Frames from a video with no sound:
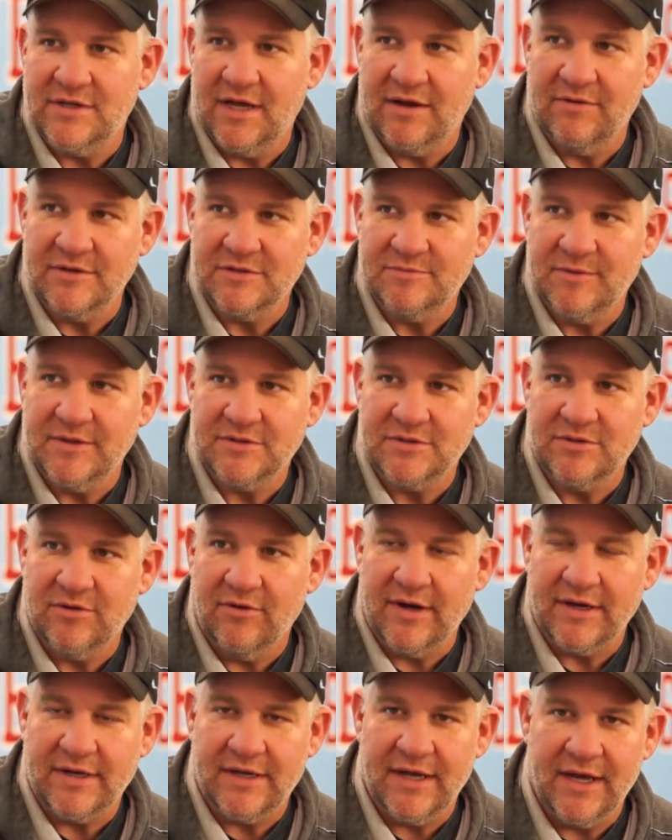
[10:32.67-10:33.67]
Tyrese makes a
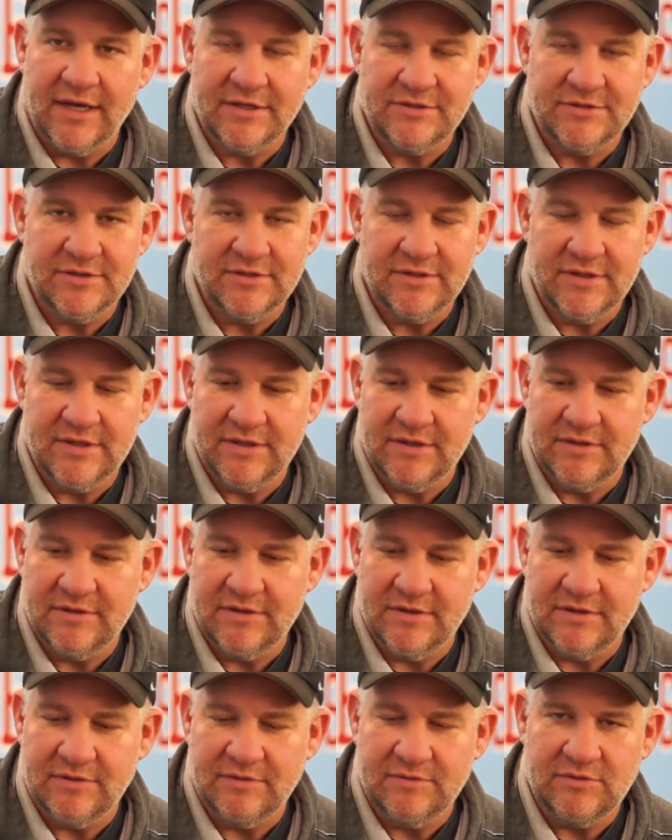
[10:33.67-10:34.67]
great catch
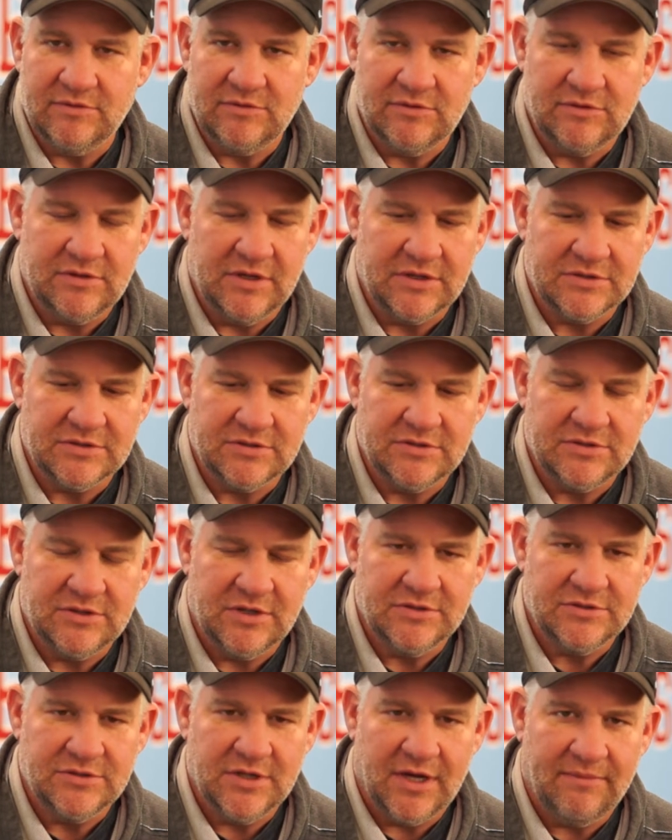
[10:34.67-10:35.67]
and does a
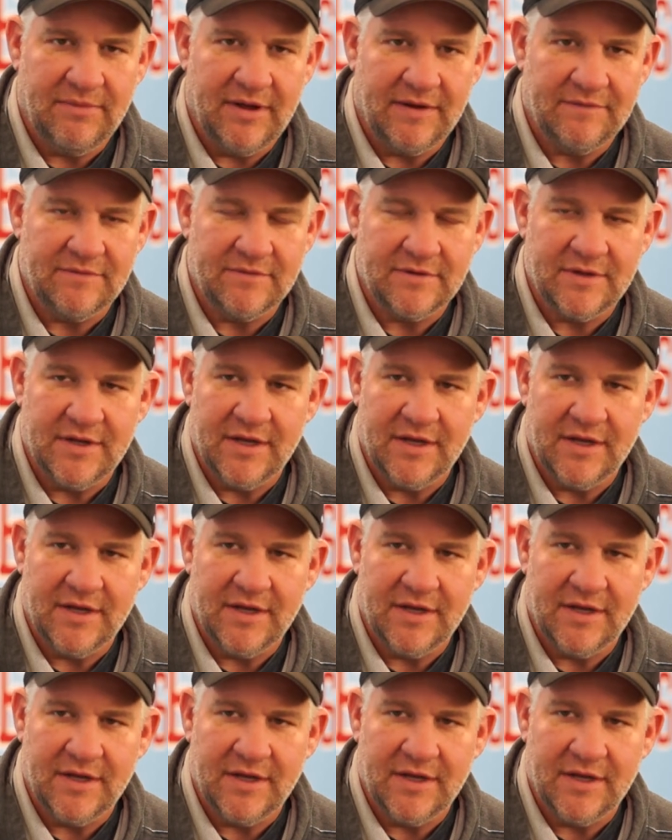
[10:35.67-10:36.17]
good job after the